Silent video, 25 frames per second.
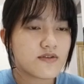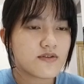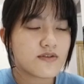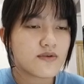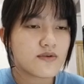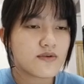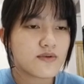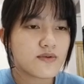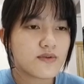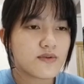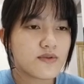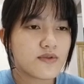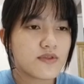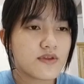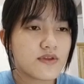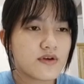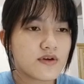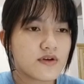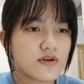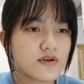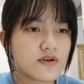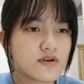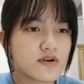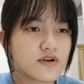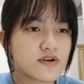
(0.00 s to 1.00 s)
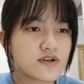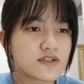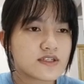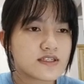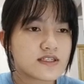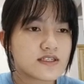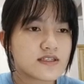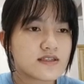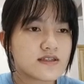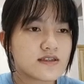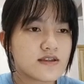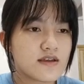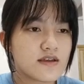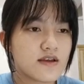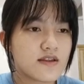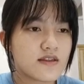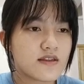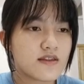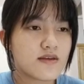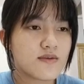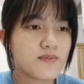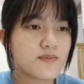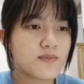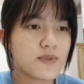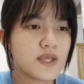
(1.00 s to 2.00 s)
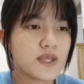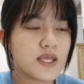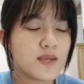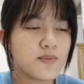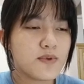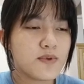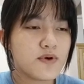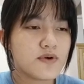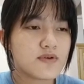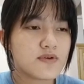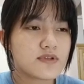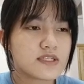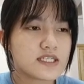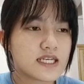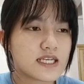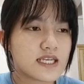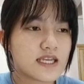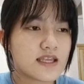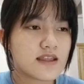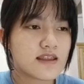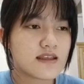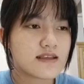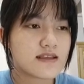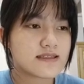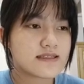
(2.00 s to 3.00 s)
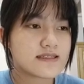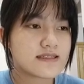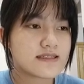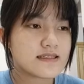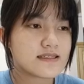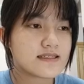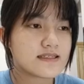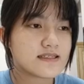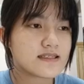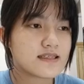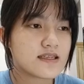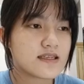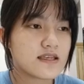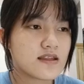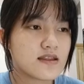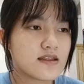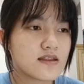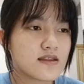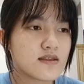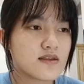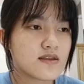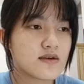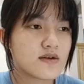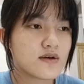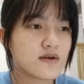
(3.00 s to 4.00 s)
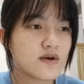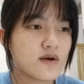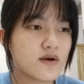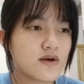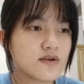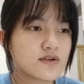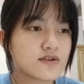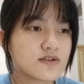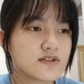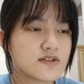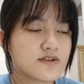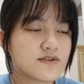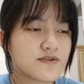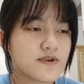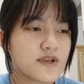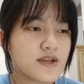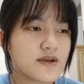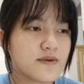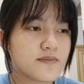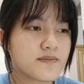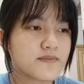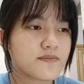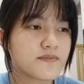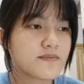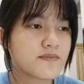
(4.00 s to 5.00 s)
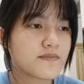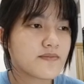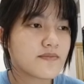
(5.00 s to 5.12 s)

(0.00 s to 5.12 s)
through the curtain at the people taking their seats in the auditorium.